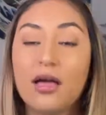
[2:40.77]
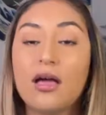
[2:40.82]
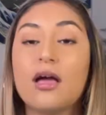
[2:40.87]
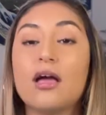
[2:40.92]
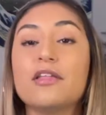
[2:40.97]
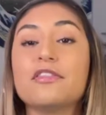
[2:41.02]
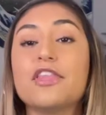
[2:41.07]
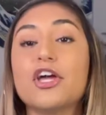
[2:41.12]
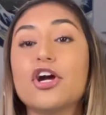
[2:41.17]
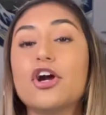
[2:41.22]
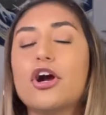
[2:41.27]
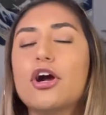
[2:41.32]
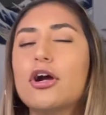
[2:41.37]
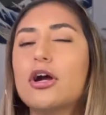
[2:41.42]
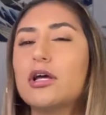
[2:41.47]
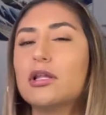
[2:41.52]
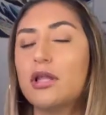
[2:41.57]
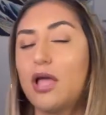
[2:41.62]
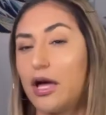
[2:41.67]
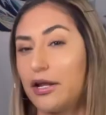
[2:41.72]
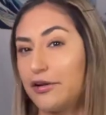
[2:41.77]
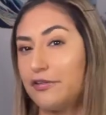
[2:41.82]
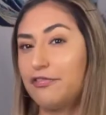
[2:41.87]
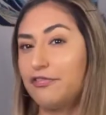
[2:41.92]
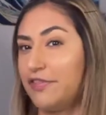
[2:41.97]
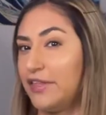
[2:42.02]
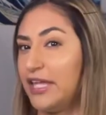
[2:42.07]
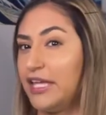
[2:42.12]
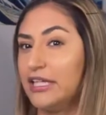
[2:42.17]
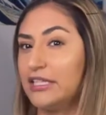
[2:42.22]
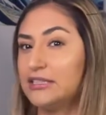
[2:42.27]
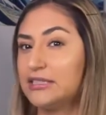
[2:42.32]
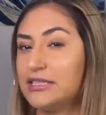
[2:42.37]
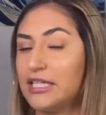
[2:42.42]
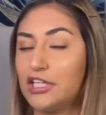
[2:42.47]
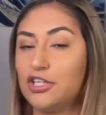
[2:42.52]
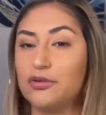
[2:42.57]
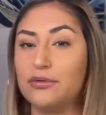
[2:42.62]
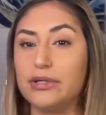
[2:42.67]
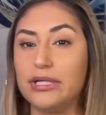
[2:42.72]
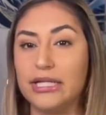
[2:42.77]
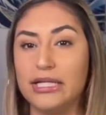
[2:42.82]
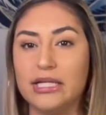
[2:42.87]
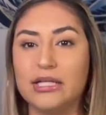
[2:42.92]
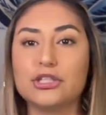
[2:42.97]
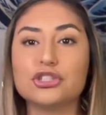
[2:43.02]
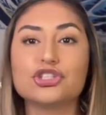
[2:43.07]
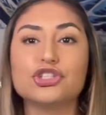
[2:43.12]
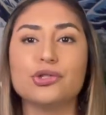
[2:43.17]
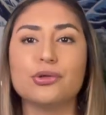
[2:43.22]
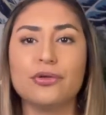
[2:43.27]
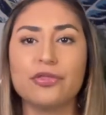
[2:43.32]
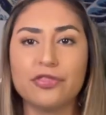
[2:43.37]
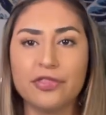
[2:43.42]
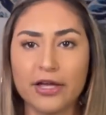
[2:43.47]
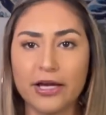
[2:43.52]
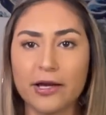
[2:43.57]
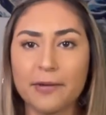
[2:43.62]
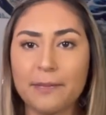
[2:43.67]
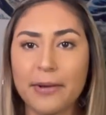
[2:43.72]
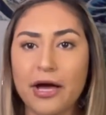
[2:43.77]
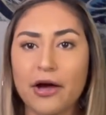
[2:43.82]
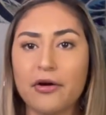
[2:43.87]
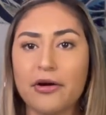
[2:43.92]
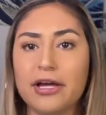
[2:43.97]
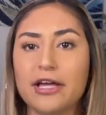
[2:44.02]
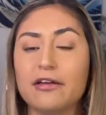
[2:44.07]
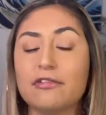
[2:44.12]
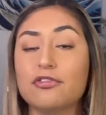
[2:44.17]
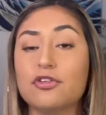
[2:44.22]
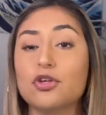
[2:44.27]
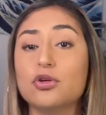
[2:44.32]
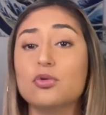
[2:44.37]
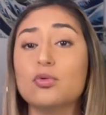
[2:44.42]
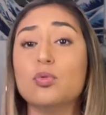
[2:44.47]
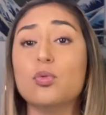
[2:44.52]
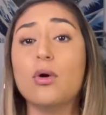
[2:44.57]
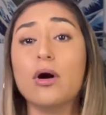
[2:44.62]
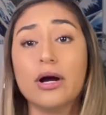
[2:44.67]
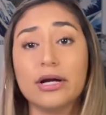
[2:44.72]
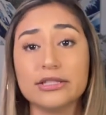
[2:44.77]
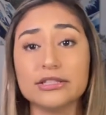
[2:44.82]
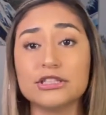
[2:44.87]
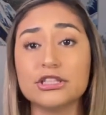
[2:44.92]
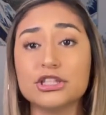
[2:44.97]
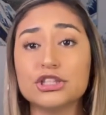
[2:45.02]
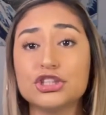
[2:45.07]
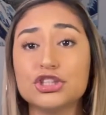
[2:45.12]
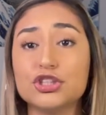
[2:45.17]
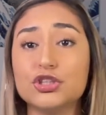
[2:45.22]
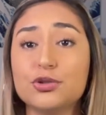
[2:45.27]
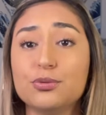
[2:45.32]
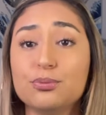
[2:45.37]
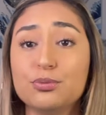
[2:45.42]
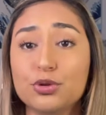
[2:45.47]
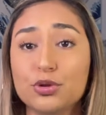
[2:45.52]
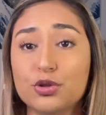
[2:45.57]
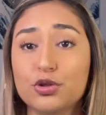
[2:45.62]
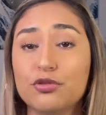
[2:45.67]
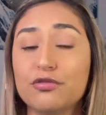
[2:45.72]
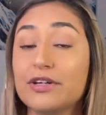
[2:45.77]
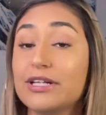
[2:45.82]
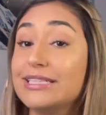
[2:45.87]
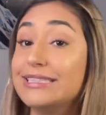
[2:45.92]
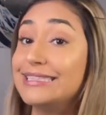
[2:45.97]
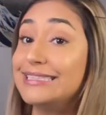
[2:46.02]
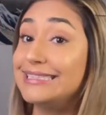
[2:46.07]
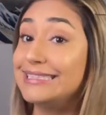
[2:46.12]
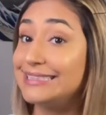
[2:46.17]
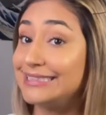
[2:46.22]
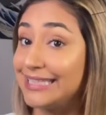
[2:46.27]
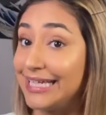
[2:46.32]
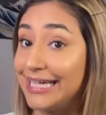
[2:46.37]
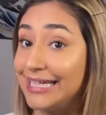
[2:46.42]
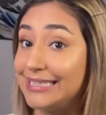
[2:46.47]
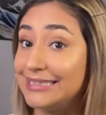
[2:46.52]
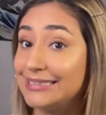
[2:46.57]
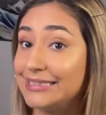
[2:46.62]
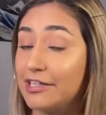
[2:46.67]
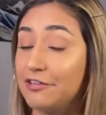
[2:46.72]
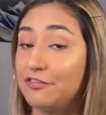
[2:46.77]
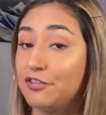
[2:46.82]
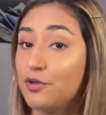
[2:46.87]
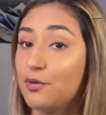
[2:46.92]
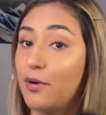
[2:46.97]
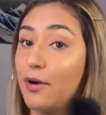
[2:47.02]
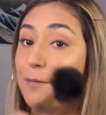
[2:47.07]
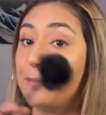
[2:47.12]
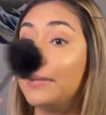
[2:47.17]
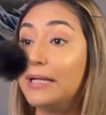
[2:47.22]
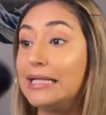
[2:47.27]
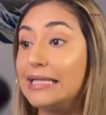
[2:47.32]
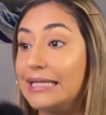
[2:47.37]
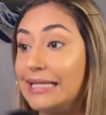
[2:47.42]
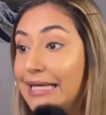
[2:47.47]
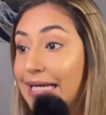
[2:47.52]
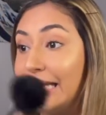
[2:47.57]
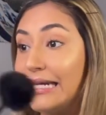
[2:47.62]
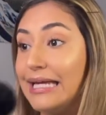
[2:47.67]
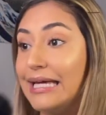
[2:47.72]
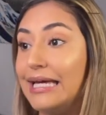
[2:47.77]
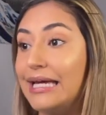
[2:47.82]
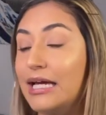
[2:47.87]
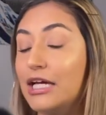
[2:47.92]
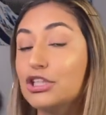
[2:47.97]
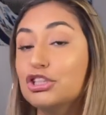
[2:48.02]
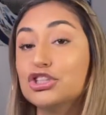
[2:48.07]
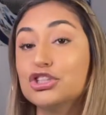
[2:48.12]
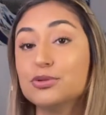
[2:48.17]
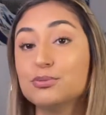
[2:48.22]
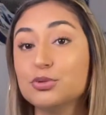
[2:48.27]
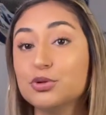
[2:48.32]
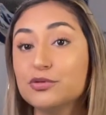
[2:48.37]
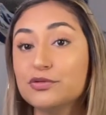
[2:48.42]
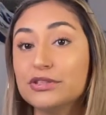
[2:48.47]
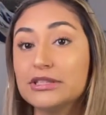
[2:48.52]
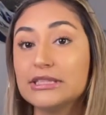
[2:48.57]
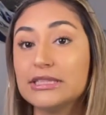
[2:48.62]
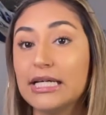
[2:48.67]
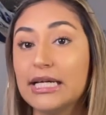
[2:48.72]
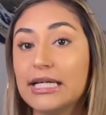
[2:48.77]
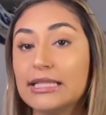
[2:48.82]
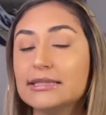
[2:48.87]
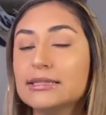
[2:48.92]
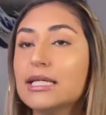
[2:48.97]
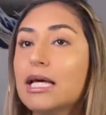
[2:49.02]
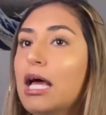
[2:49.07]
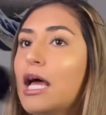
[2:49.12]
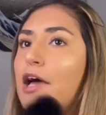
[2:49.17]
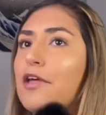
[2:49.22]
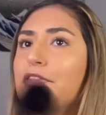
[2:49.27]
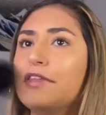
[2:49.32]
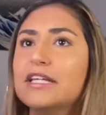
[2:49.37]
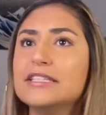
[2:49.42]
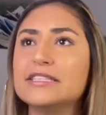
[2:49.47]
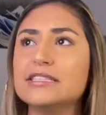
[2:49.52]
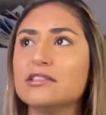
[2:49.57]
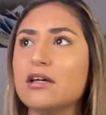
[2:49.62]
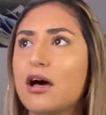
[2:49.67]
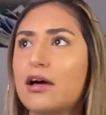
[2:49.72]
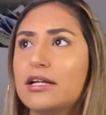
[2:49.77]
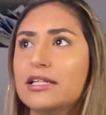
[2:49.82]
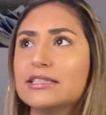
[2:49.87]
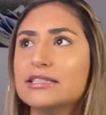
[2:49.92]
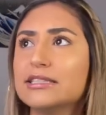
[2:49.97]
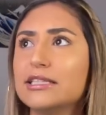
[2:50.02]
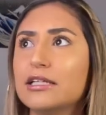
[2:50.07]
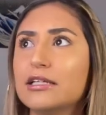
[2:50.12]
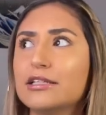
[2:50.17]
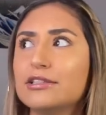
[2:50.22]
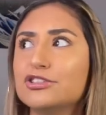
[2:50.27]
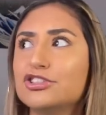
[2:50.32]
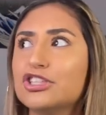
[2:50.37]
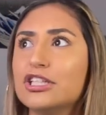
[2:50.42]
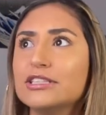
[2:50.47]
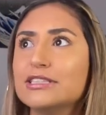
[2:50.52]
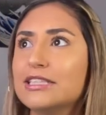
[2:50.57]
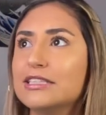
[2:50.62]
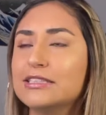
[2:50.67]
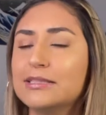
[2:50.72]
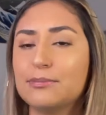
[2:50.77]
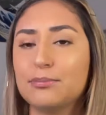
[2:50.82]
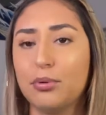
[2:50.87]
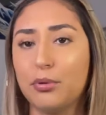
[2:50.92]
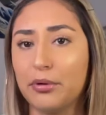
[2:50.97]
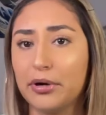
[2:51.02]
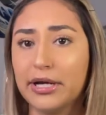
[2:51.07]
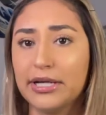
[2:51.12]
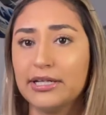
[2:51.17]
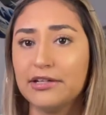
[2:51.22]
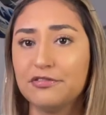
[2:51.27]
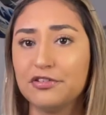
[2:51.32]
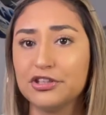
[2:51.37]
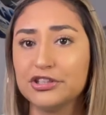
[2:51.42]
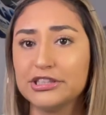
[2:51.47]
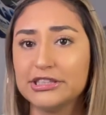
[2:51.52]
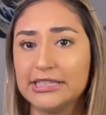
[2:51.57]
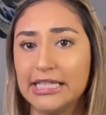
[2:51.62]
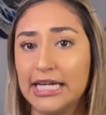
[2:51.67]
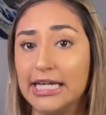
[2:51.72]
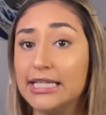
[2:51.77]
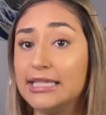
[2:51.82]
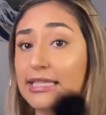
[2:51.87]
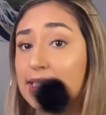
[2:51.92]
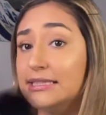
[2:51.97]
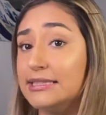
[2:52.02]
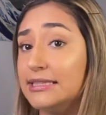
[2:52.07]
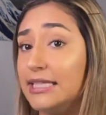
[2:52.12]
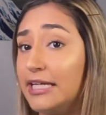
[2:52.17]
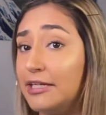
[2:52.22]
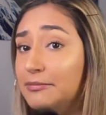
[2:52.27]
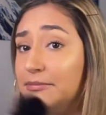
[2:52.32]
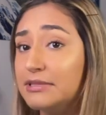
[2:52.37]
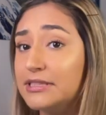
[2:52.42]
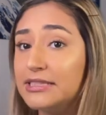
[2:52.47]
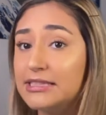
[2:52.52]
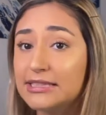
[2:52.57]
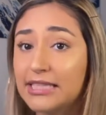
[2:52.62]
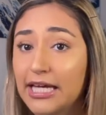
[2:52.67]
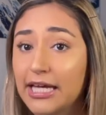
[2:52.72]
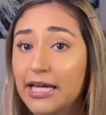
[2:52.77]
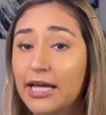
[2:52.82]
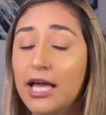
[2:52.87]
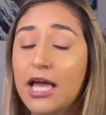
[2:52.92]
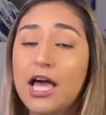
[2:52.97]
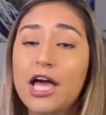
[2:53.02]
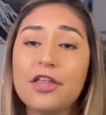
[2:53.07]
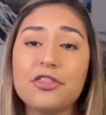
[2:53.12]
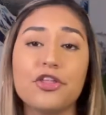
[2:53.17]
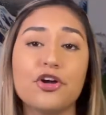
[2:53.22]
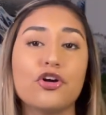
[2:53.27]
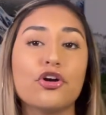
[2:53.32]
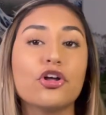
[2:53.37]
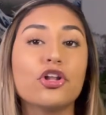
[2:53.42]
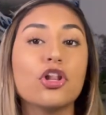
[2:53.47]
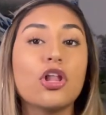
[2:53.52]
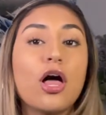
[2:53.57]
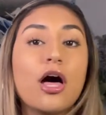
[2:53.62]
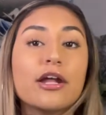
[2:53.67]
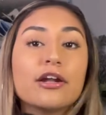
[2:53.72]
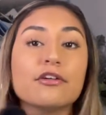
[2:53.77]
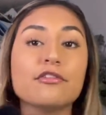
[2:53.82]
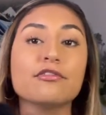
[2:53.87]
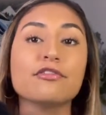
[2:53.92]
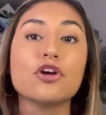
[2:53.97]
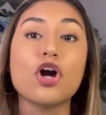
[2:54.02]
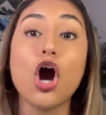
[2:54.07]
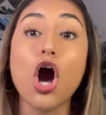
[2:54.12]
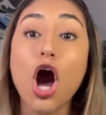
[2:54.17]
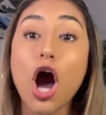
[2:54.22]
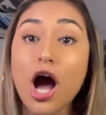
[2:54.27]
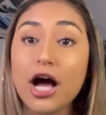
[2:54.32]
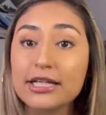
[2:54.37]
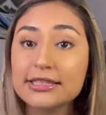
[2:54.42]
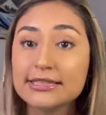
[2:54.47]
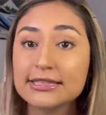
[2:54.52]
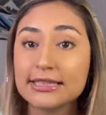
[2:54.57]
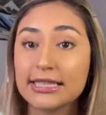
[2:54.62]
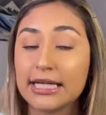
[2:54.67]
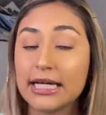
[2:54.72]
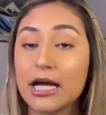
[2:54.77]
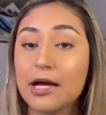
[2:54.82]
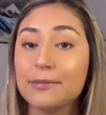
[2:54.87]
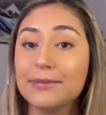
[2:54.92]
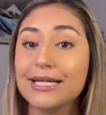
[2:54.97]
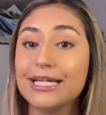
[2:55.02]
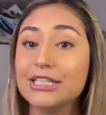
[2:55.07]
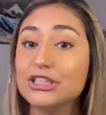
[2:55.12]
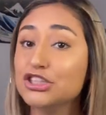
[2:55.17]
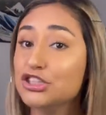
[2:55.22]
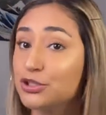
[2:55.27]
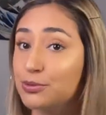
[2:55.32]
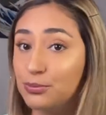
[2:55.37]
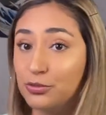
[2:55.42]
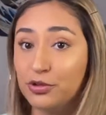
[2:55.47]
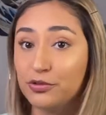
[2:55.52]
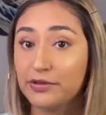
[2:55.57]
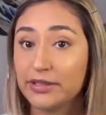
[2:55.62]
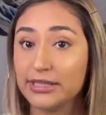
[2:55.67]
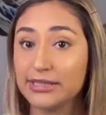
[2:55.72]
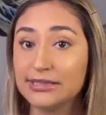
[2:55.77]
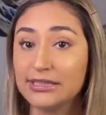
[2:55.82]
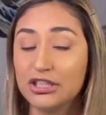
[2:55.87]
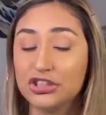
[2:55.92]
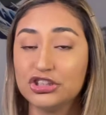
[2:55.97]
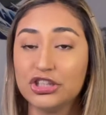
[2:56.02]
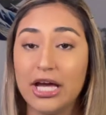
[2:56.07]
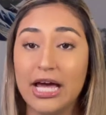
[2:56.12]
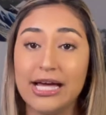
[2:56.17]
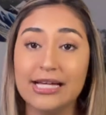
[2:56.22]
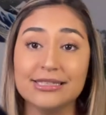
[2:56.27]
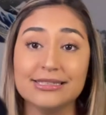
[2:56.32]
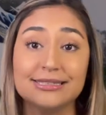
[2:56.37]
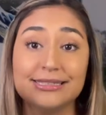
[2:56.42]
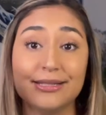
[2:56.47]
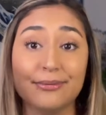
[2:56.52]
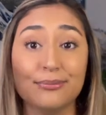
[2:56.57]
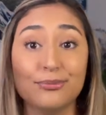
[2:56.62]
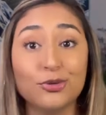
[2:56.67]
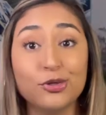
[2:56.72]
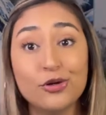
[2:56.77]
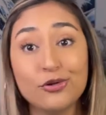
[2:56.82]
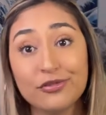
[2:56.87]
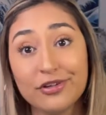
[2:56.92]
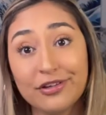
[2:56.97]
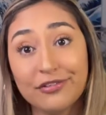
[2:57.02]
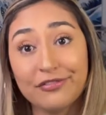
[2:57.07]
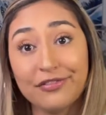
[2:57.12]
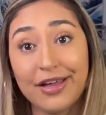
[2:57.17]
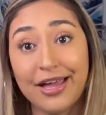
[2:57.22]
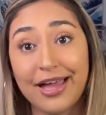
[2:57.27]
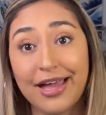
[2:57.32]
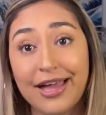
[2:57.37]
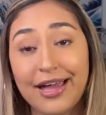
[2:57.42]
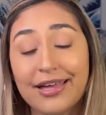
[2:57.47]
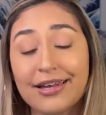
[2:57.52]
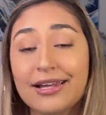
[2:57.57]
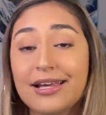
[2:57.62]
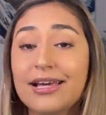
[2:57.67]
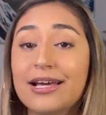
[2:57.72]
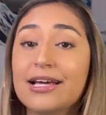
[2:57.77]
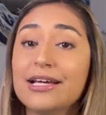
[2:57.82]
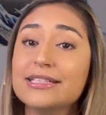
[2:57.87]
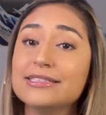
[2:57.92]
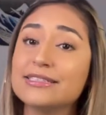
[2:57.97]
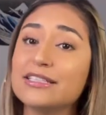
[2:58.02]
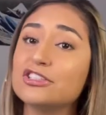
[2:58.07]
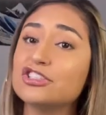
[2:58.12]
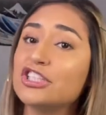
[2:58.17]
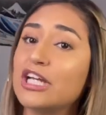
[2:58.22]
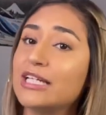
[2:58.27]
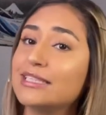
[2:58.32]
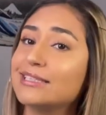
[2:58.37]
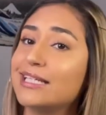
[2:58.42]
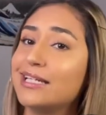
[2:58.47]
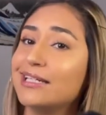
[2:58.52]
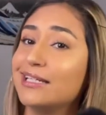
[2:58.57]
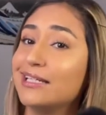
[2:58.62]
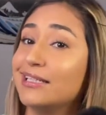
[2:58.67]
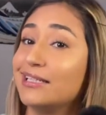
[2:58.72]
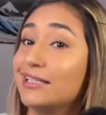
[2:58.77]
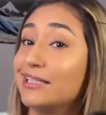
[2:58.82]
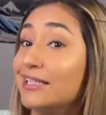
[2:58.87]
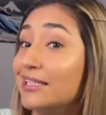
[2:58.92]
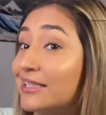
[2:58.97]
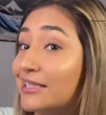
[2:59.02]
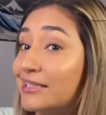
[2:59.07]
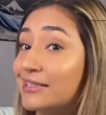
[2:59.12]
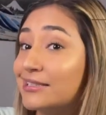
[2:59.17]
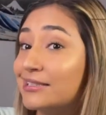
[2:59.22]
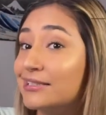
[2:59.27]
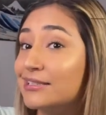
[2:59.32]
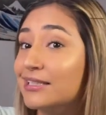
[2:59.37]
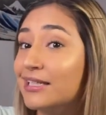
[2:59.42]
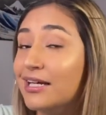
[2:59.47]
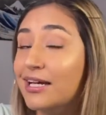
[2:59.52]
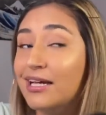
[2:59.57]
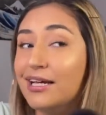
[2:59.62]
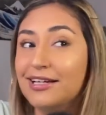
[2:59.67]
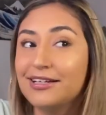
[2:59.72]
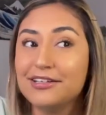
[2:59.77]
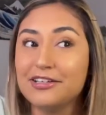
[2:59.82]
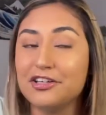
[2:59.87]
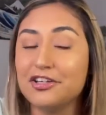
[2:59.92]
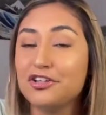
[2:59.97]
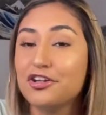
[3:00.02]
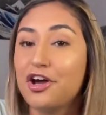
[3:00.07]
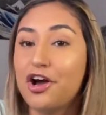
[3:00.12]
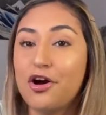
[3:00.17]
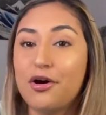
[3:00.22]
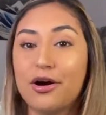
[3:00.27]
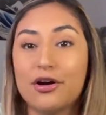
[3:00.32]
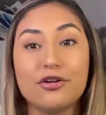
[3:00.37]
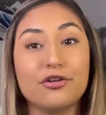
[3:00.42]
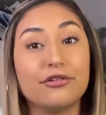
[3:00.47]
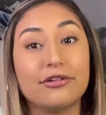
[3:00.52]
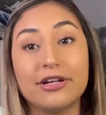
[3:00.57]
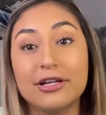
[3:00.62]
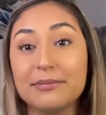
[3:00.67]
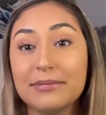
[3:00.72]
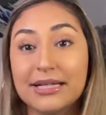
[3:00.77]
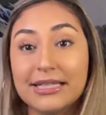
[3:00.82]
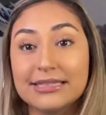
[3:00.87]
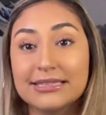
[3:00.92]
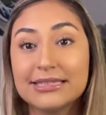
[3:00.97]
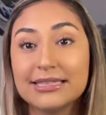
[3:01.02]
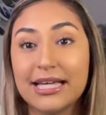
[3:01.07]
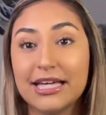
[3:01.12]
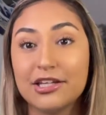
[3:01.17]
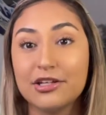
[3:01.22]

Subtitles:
There are a lot of things that you need to think about if you want to move states, if you are planning to move states. This is honestly just as important if you're staying in the same state. There are a lot of costs that come into moving, such as the moving van, such as any lease, agreements that you